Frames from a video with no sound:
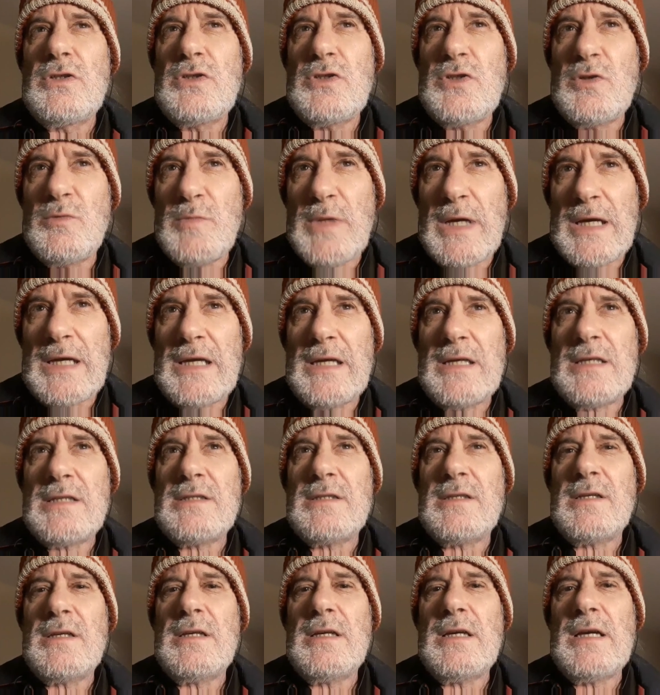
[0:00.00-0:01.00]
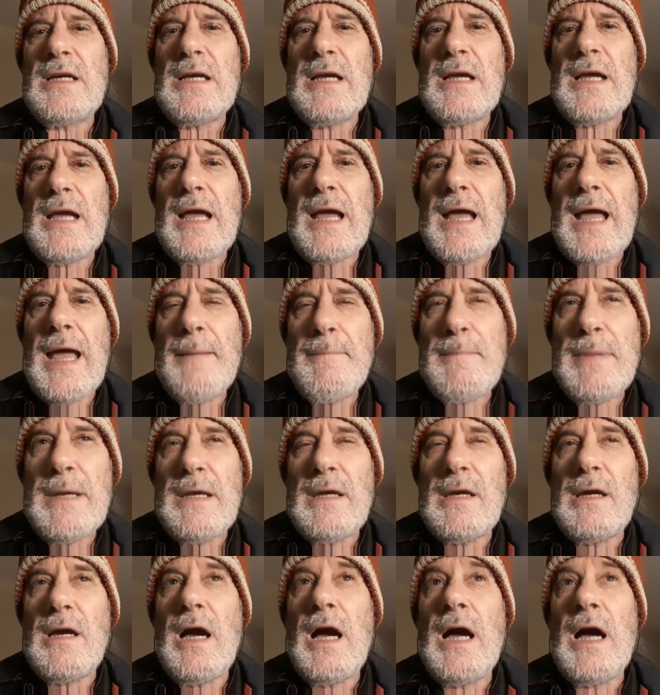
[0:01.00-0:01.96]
to make it happy.